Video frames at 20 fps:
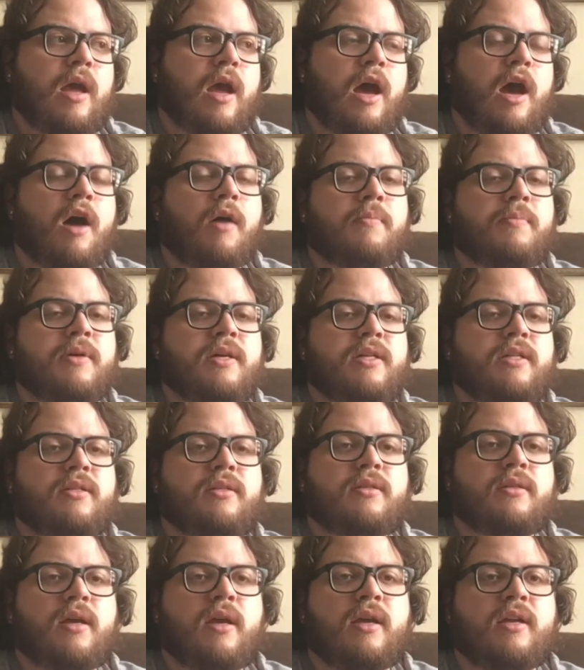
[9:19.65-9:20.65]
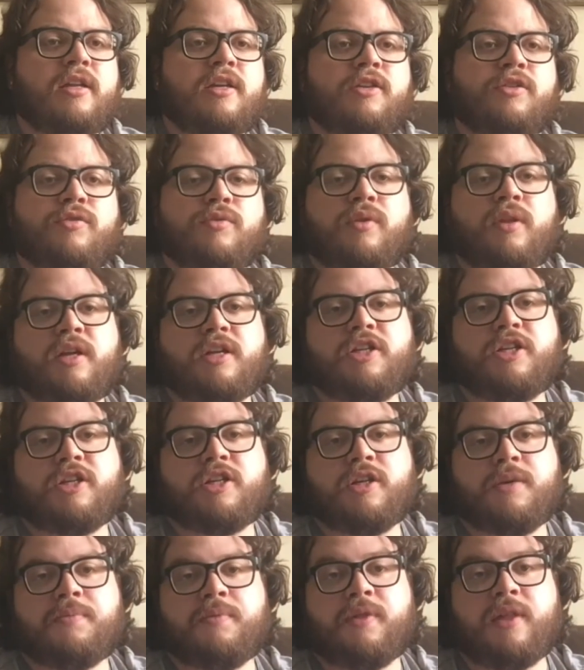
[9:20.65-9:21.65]
Albus and his
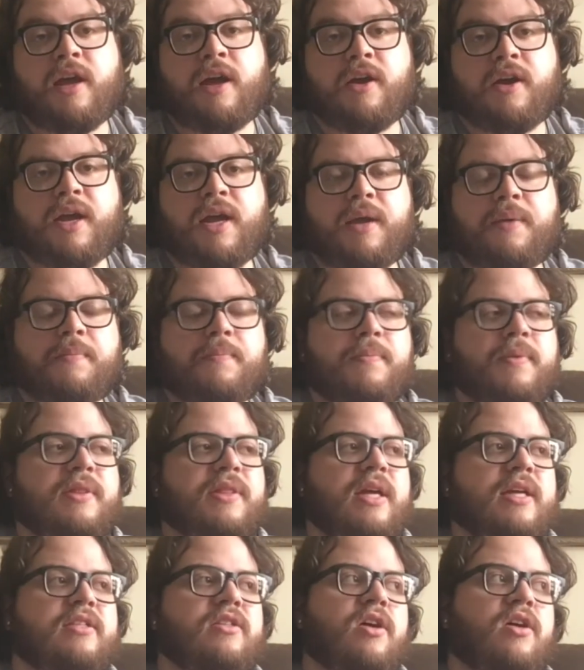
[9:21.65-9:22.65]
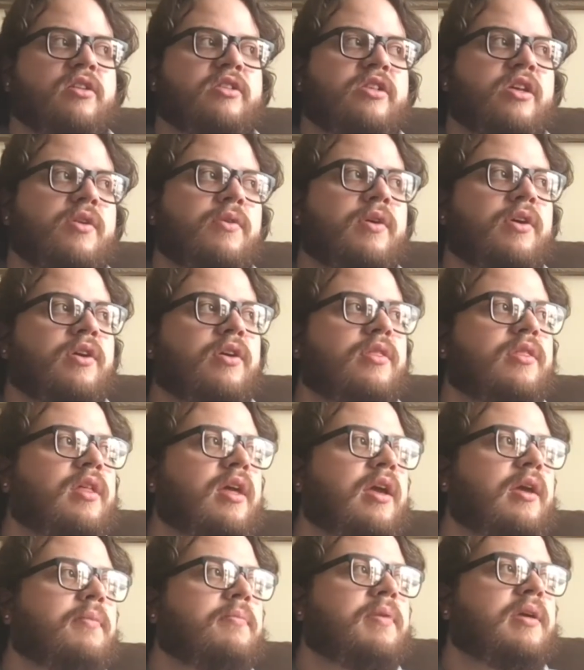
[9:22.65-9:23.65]
relationship with Harry. But that's also a good
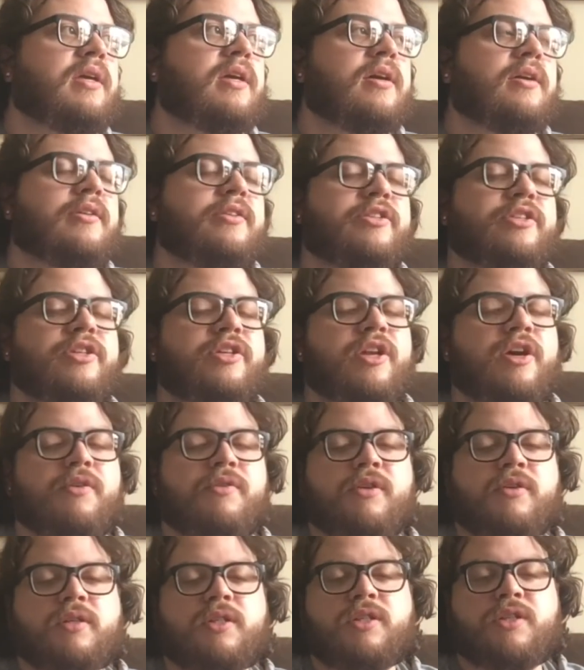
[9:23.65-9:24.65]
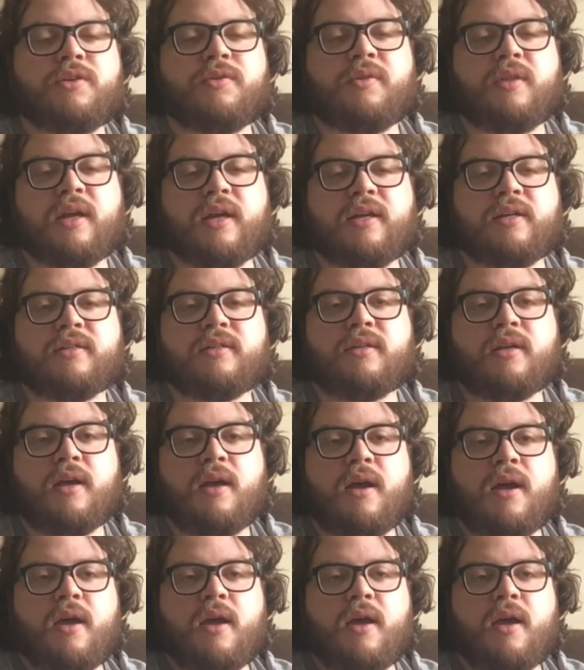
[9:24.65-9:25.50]
thing because, you know, those two things